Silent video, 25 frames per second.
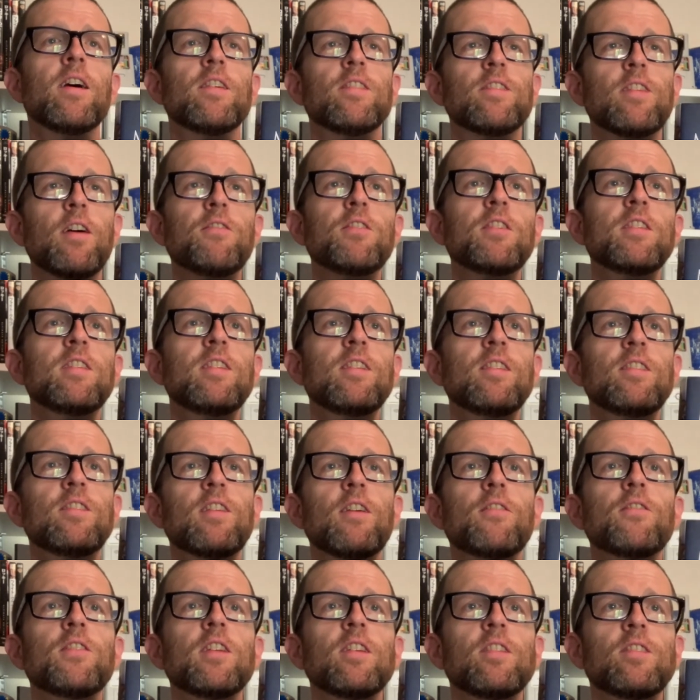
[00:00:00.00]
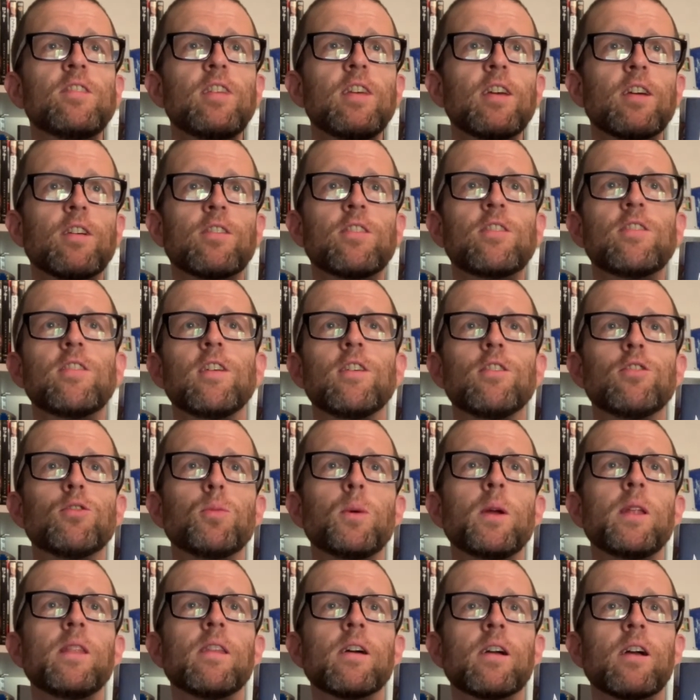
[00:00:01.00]
1776 is
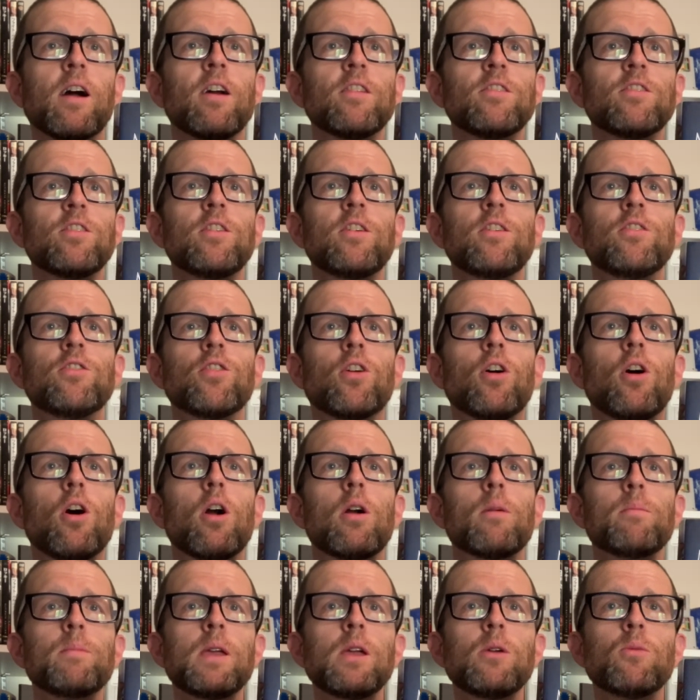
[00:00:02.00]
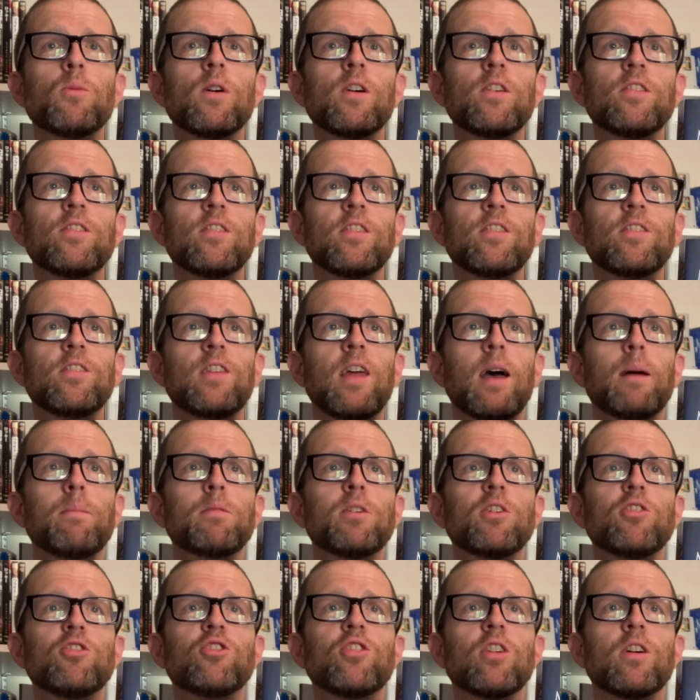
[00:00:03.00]
when the Continental Army was
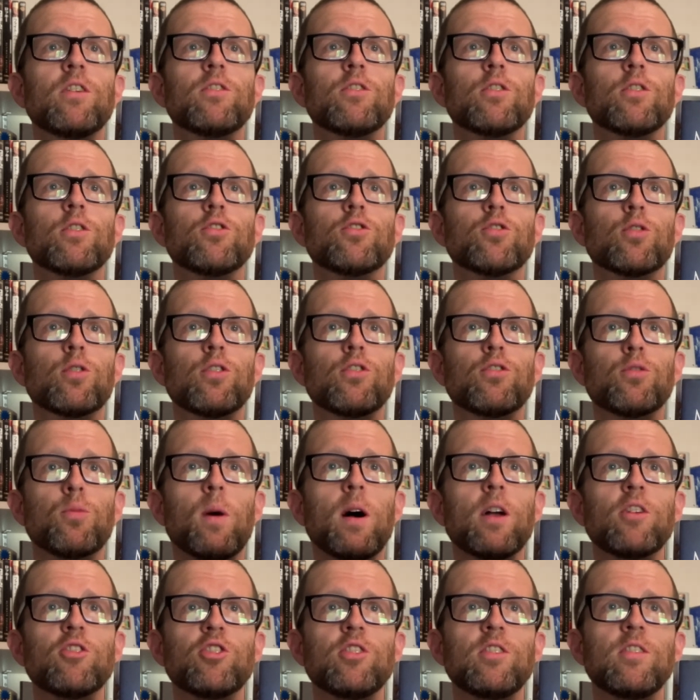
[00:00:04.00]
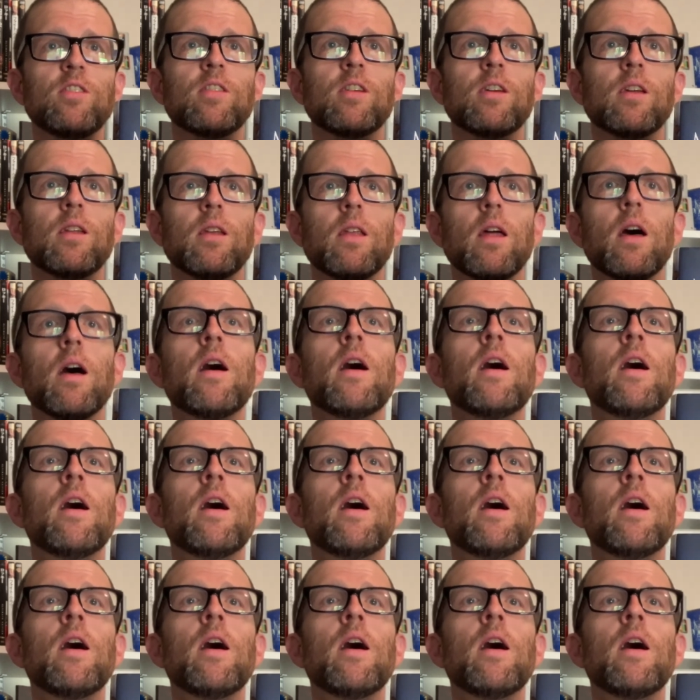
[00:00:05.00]
established under George Washington.